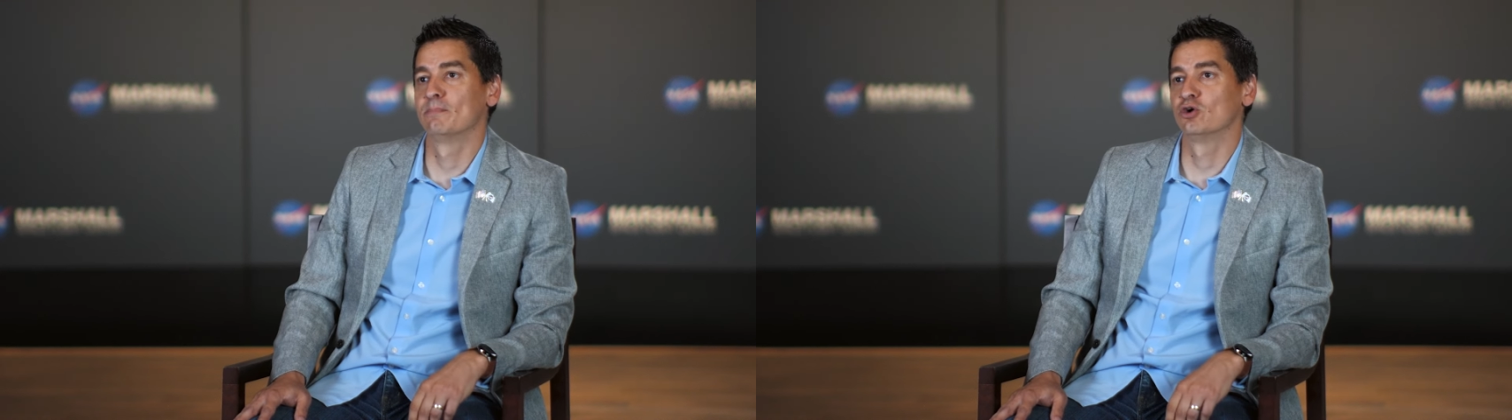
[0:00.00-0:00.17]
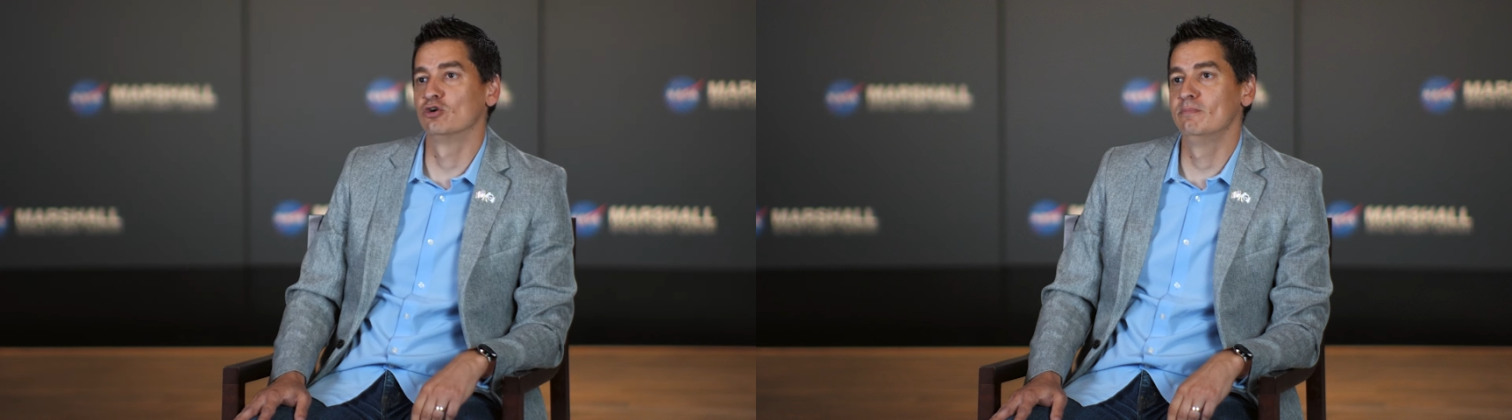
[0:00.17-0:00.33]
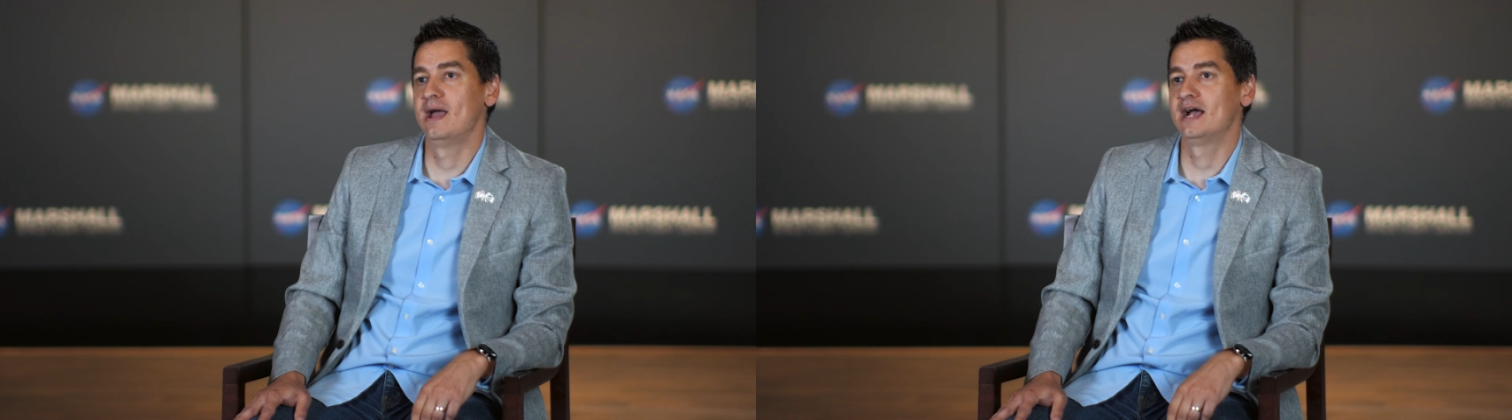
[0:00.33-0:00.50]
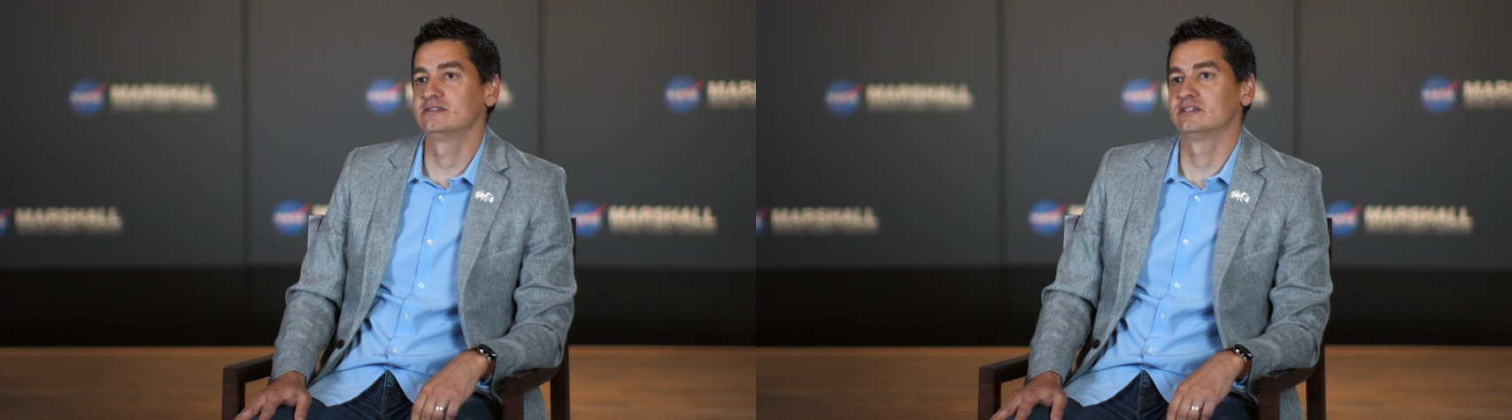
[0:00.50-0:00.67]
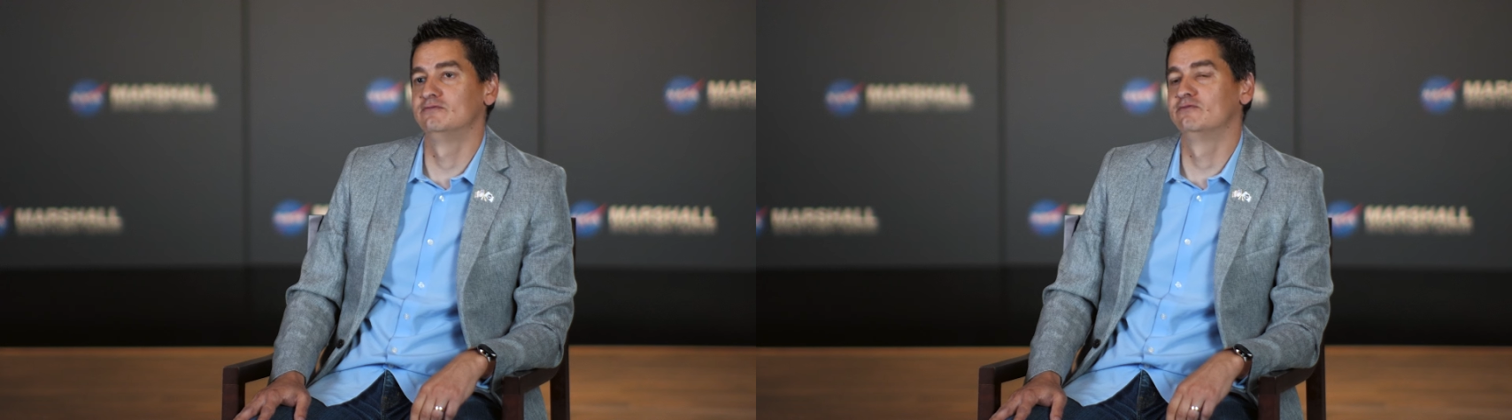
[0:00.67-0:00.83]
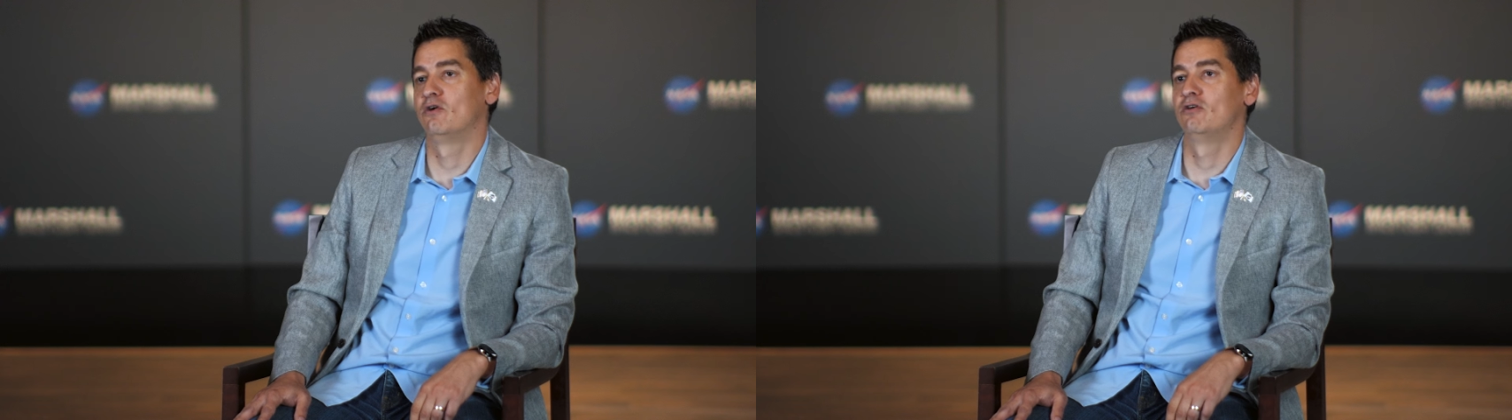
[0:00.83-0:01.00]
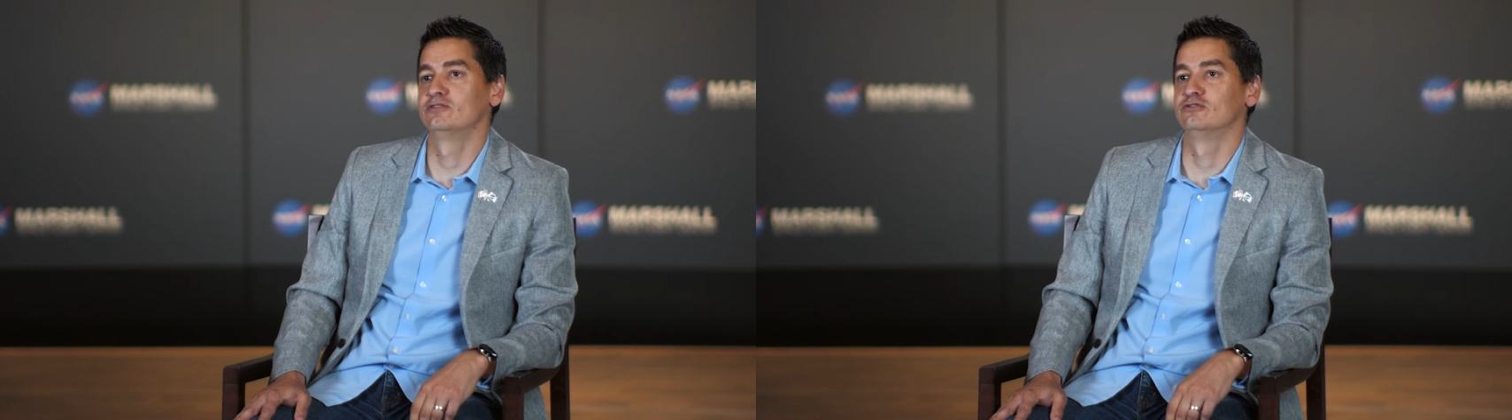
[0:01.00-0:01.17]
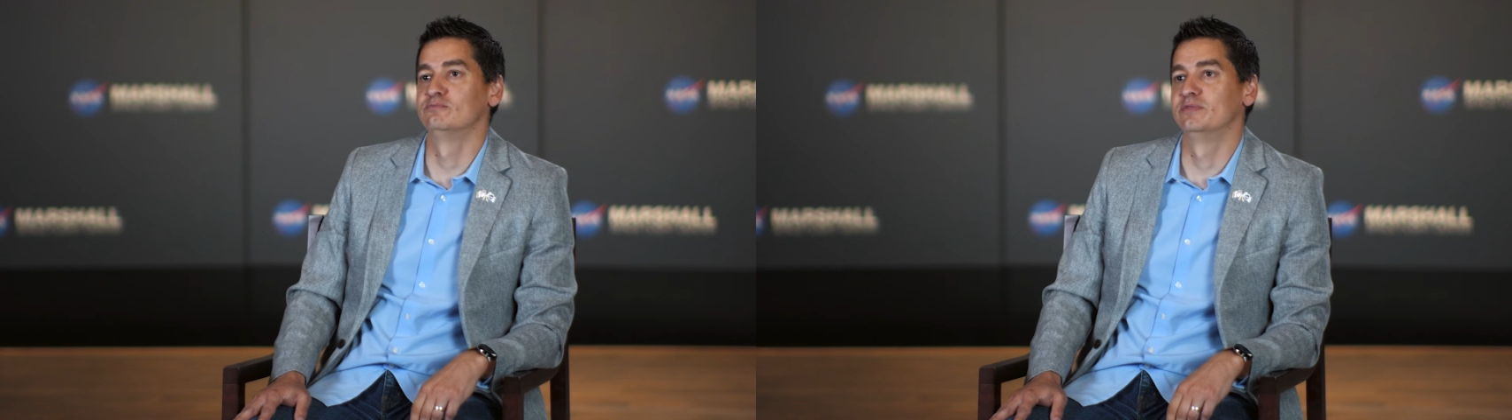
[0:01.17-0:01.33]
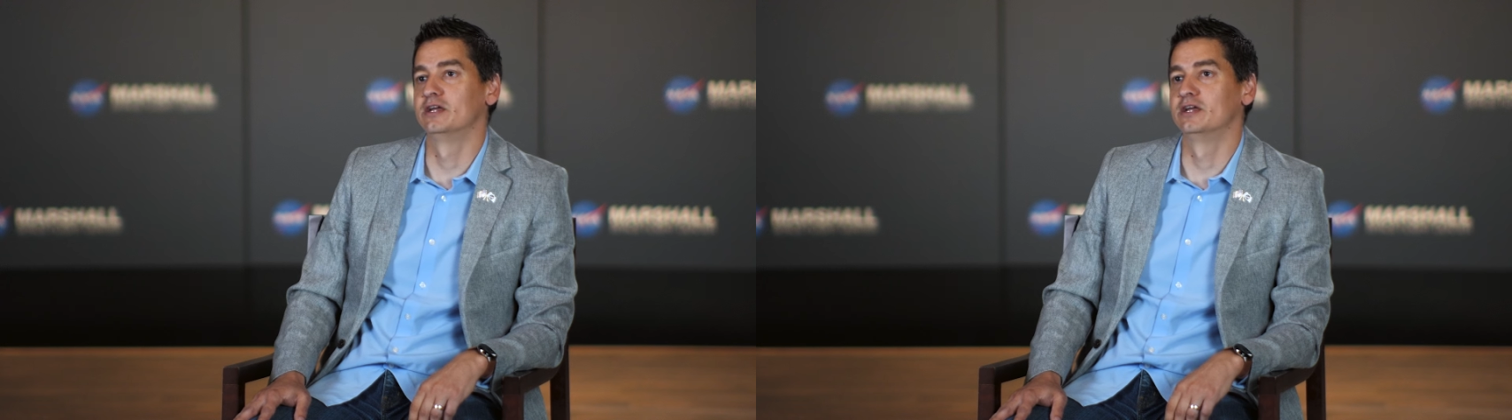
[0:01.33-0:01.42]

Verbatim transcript: per mass and volume